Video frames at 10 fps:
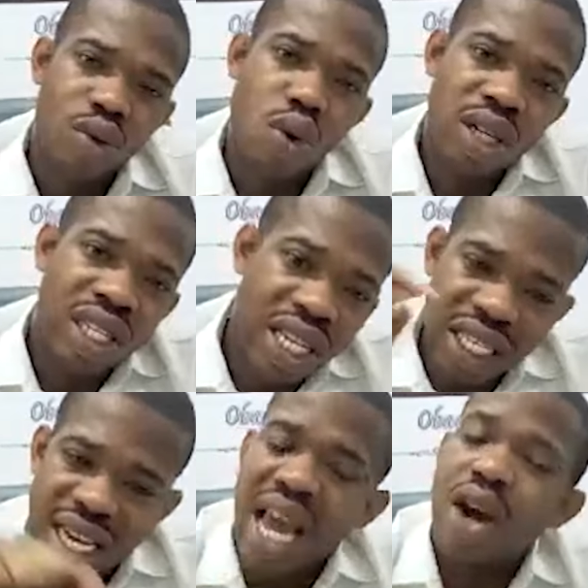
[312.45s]
What is
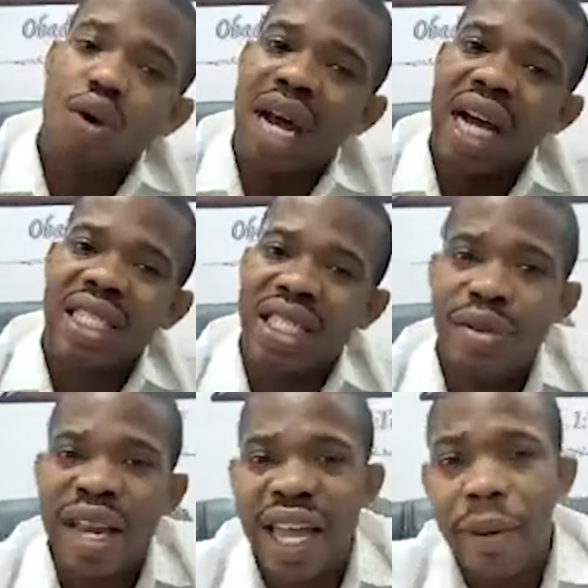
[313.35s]
the error that is
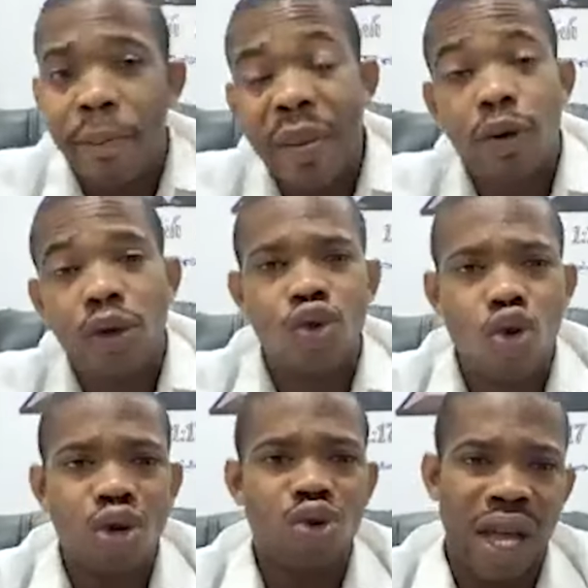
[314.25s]
making people to
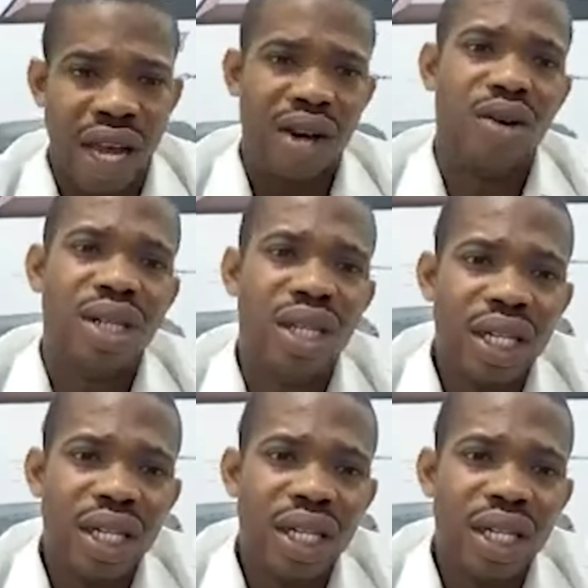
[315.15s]
go to hell